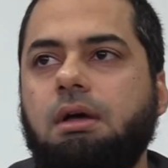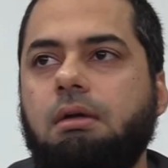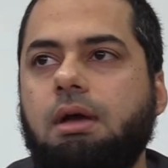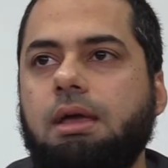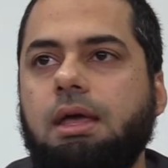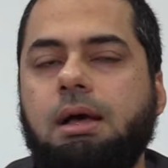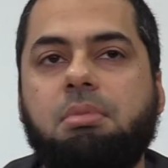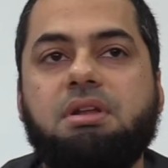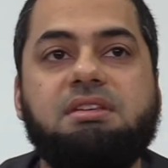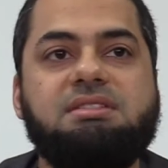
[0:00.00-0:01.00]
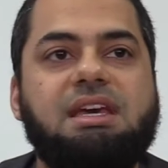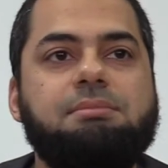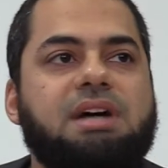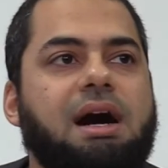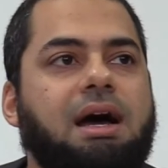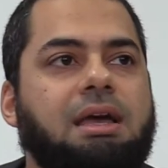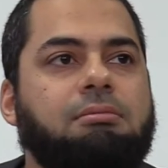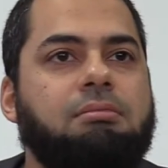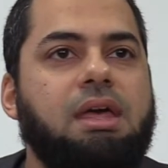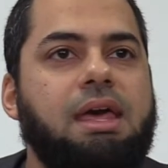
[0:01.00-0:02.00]
Right? But at the same
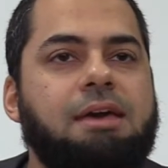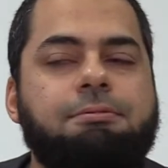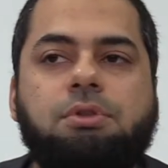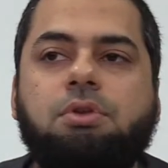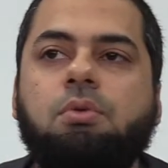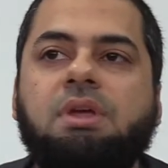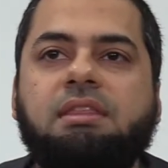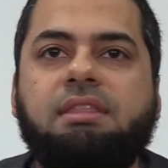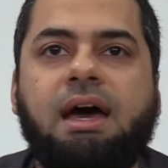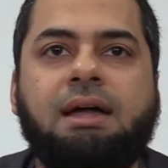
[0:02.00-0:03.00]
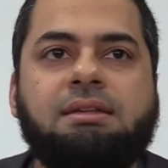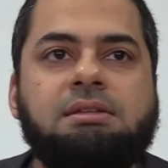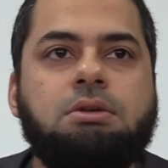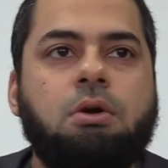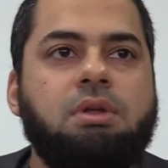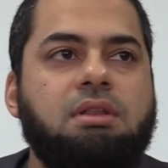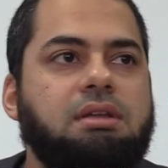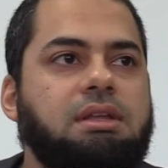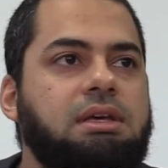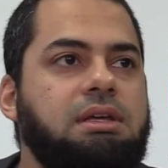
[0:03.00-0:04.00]
time, if doing that is going
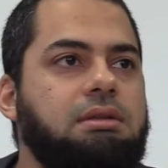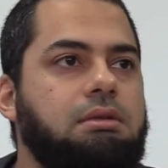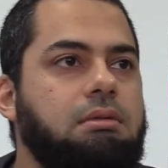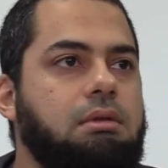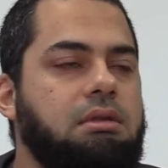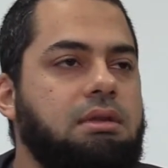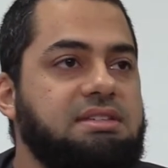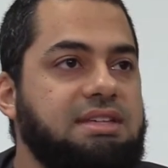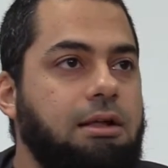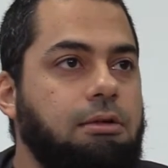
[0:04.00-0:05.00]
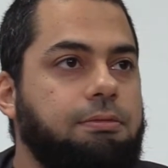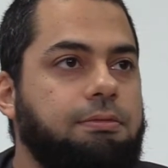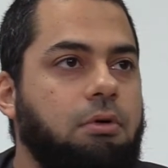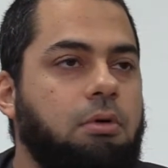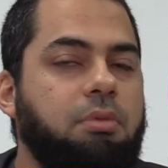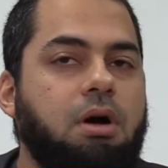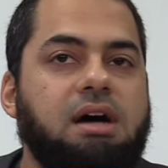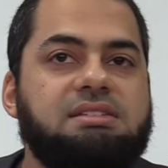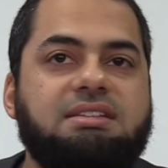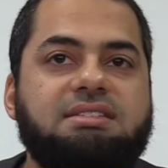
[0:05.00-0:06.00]
to lead the self or
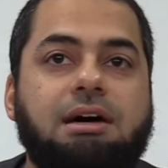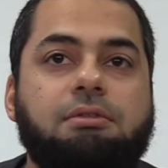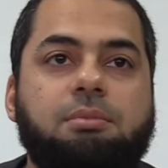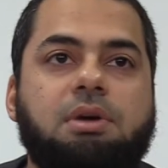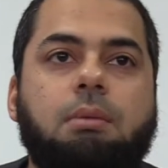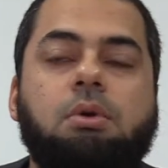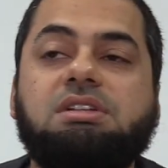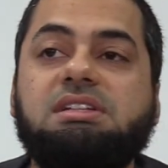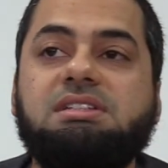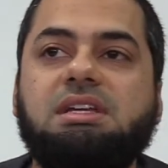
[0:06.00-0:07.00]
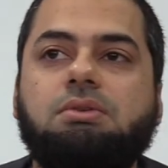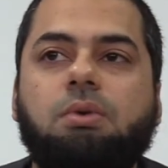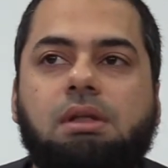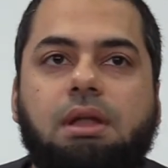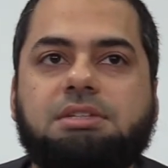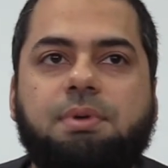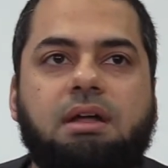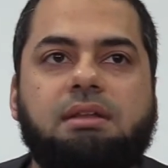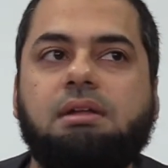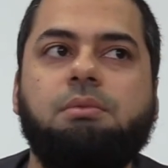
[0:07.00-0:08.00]
cause the self to become more distant to Allah subhanahu
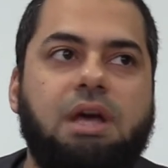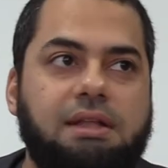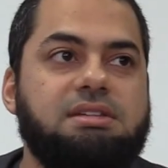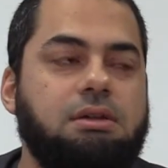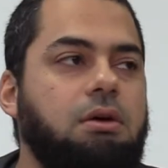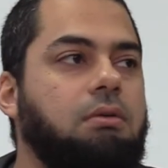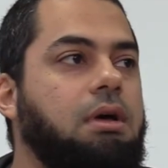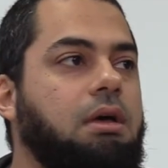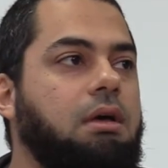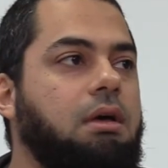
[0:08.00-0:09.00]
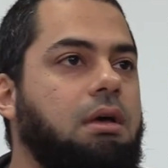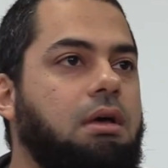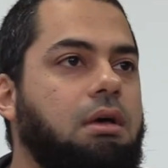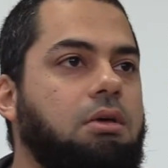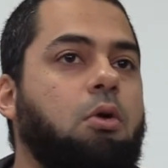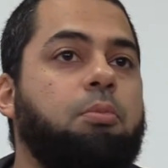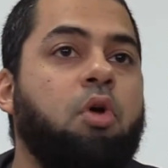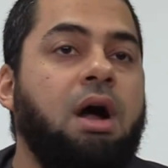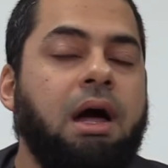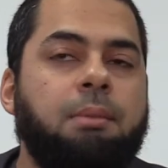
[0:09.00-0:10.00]
wa ta'ala, then we have to say no. Your
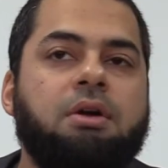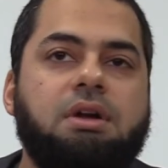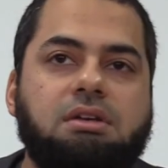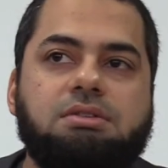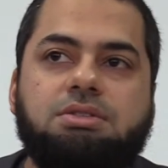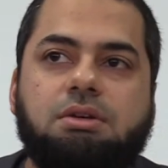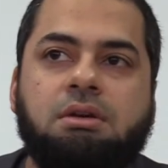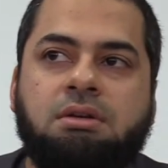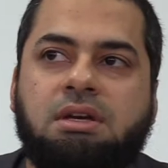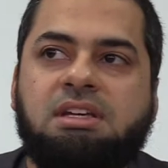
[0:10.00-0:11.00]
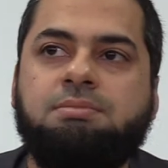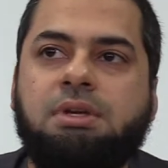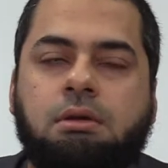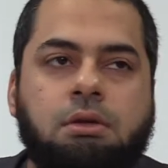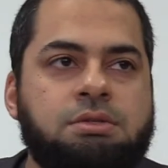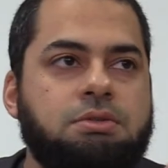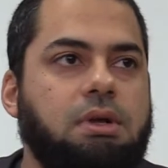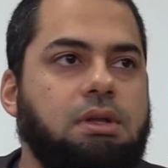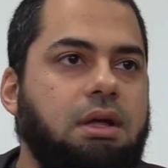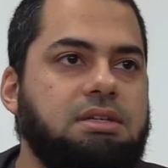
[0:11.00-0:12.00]
primary concern is being close to
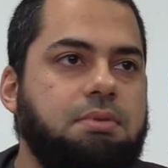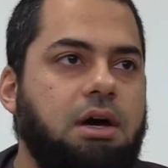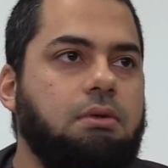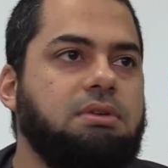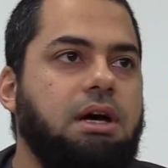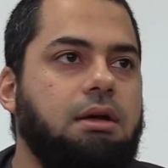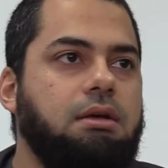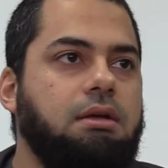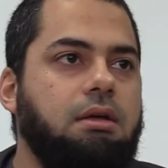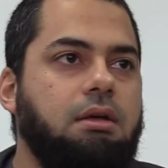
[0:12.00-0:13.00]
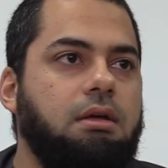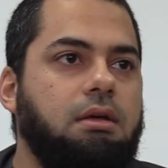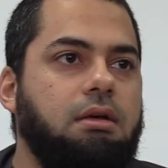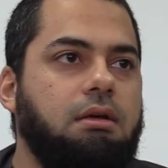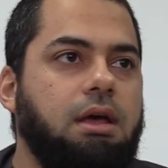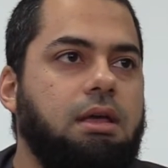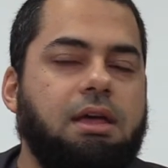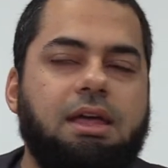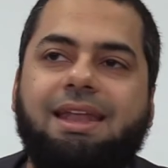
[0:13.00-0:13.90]
Allah subhanahu wa ta'ala. Right?